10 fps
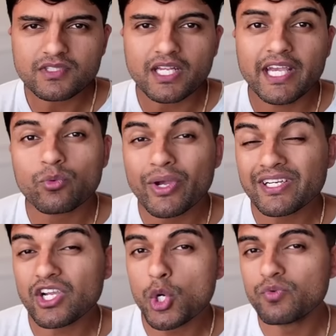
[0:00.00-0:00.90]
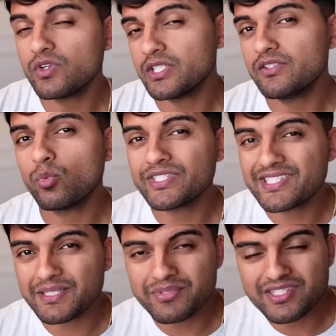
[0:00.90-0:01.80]
And when COVID would
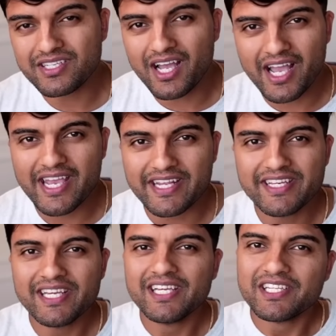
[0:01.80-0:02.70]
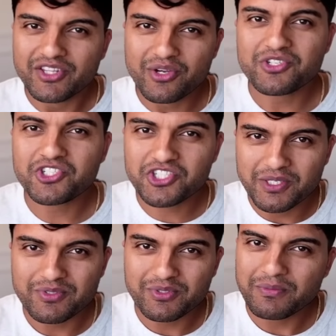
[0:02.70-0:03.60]
subside, those
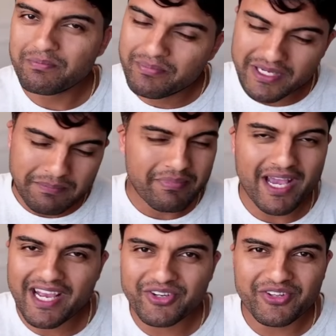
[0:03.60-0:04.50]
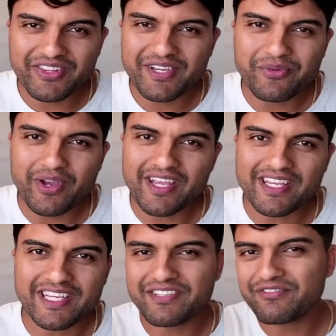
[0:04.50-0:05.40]
ships would be back on their way,
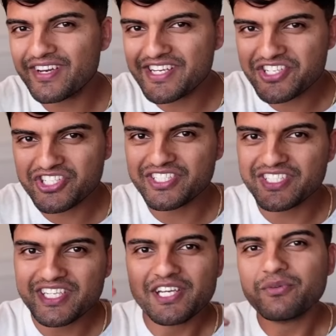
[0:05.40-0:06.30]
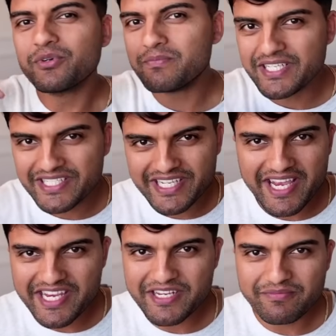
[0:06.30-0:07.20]
inflation would be
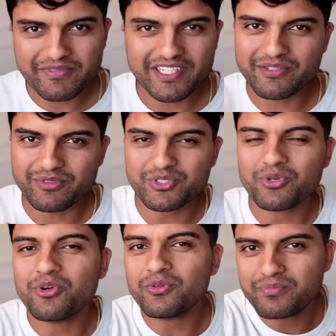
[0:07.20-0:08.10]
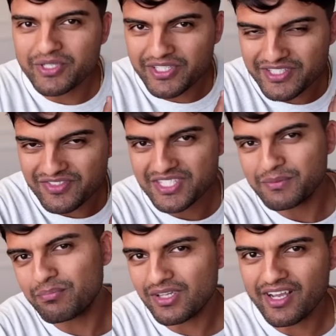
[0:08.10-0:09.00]
tamed, and it was all because of
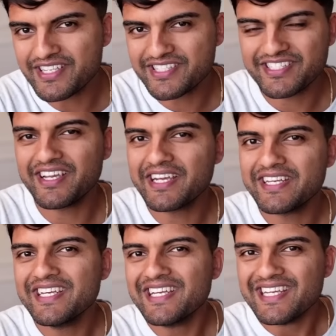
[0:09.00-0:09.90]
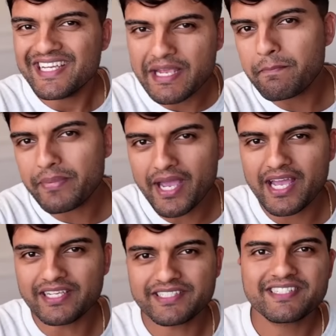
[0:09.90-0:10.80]
supply side
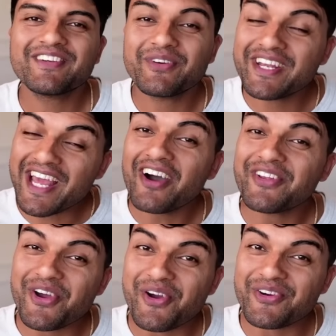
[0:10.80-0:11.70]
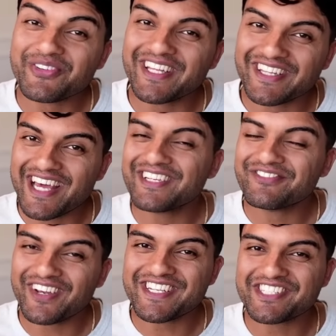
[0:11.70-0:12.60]
impacts. We now know that that
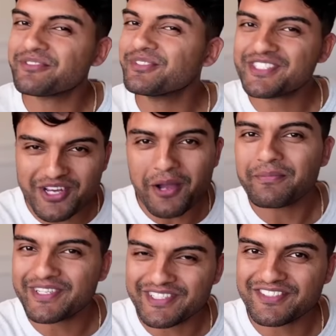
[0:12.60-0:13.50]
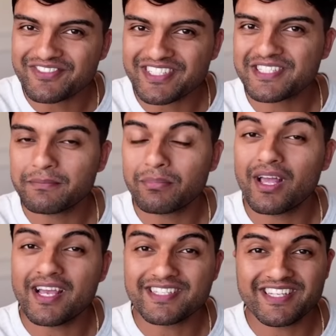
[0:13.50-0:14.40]
inflation was not because of just
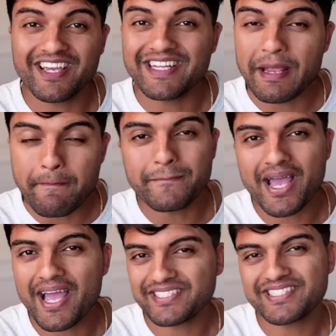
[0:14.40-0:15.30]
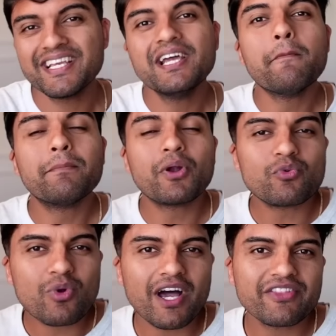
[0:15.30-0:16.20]
supply side impacts, but
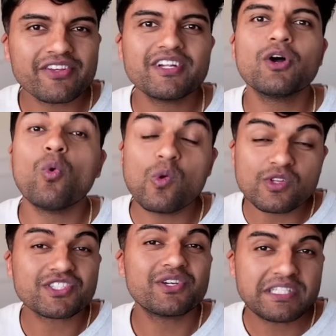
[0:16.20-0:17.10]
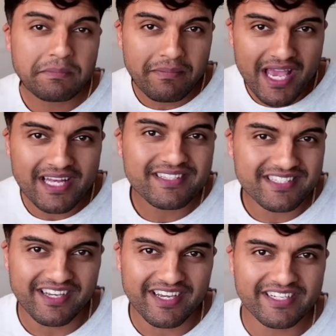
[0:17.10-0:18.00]
rather also demand
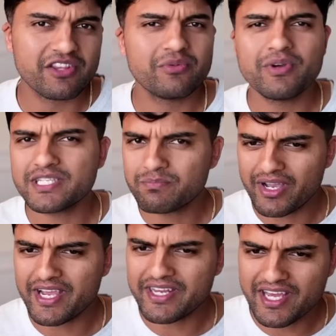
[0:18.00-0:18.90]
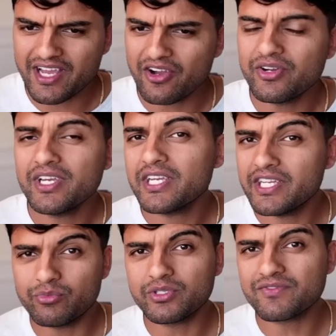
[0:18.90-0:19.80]
side. Otherwise, by now, it
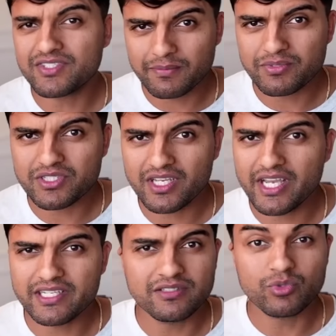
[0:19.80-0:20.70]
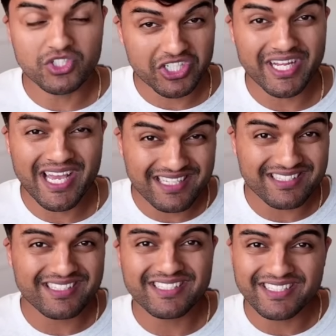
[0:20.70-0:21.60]
would have subsided, which it
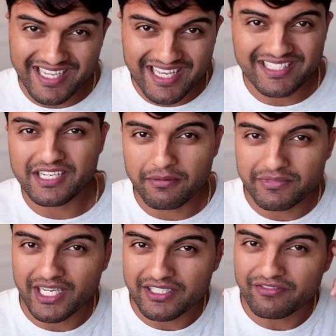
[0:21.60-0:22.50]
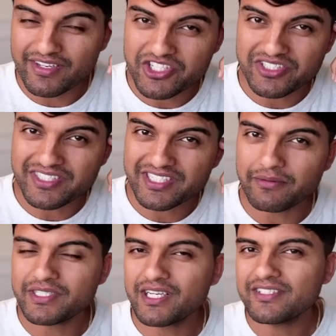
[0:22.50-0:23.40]
hasn't. It has come down, inflation's come
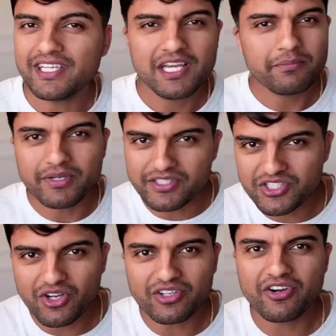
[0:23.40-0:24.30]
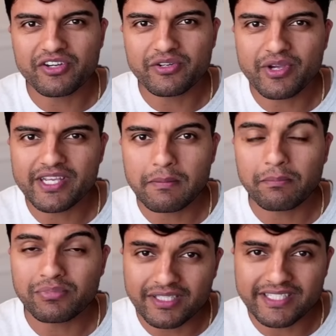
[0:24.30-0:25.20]
down, but it's not gone away
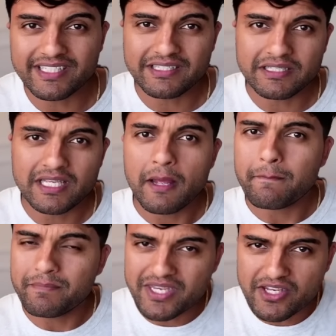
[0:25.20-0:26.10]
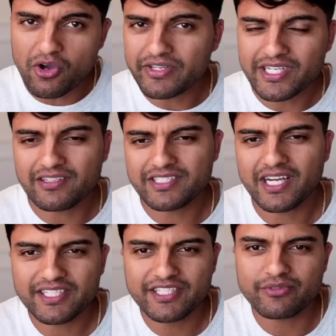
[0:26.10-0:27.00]
completely beyond our
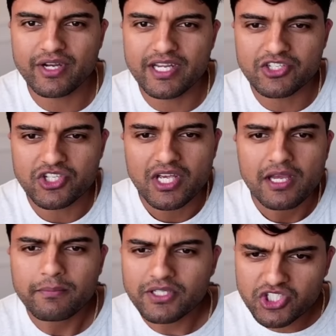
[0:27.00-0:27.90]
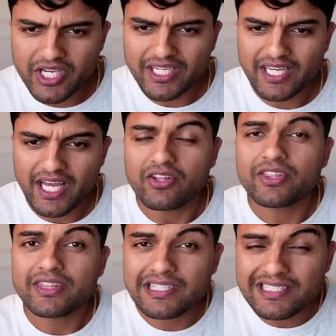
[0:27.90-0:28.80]
target range. But check it out.
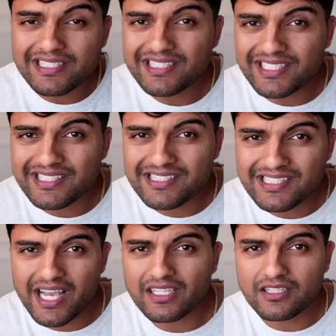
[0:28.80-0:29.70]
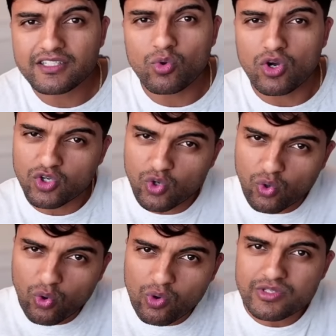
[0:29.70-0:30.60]
This is exactly what
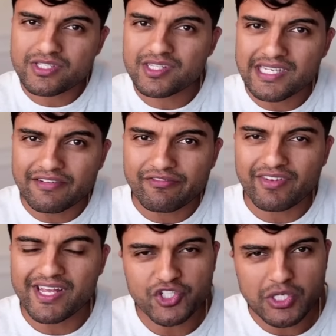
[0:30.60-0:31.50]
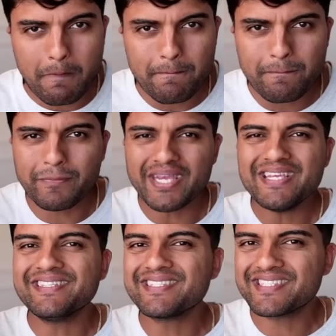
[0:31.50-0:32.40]
caused the inflation
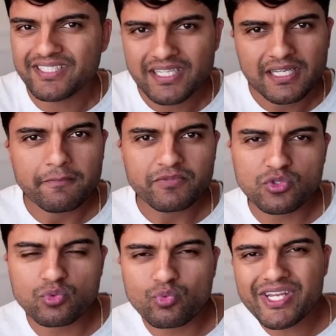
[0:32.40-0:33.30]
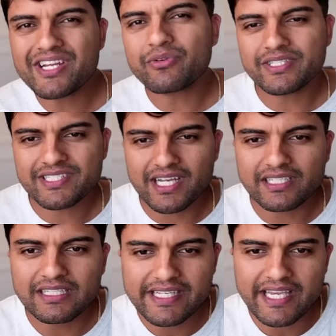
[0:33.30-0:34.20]
beast to rear its
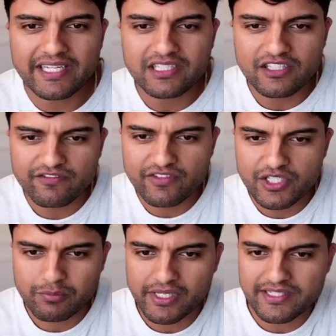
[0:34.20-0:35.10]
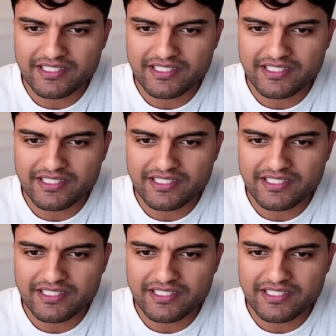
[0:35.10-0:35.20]
ugly head in the first place.